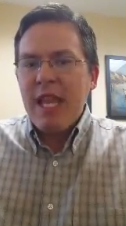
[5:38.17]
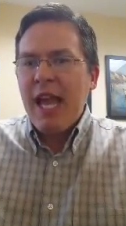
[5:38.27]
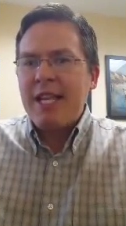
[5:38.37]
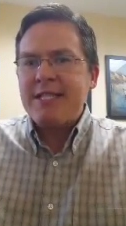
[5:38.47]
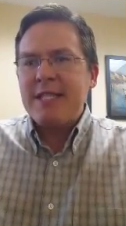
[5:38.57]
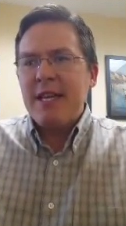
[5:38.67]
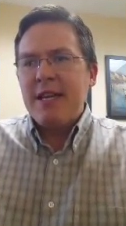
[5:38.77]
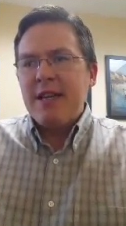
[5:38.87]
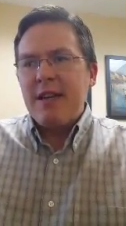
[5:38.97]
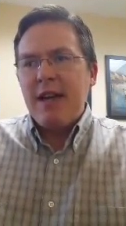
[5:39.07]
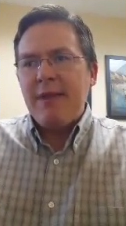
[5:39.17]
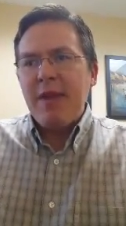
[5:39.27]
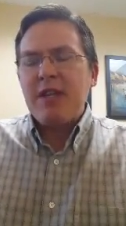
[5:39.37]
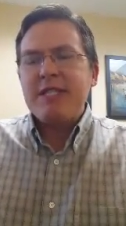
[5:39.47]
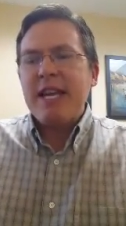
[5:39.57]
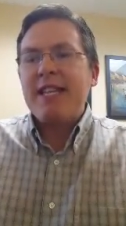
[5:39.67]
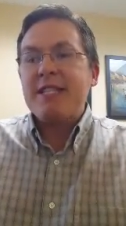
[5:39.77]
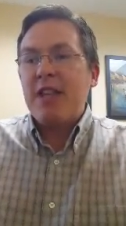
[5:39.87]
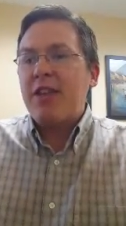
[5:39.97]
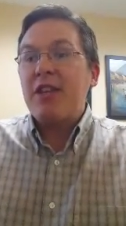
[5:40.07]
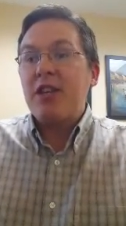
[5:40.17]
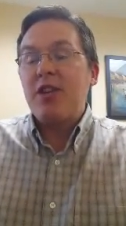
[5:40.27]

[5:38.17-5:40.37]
has I'm not going to say it has nothing to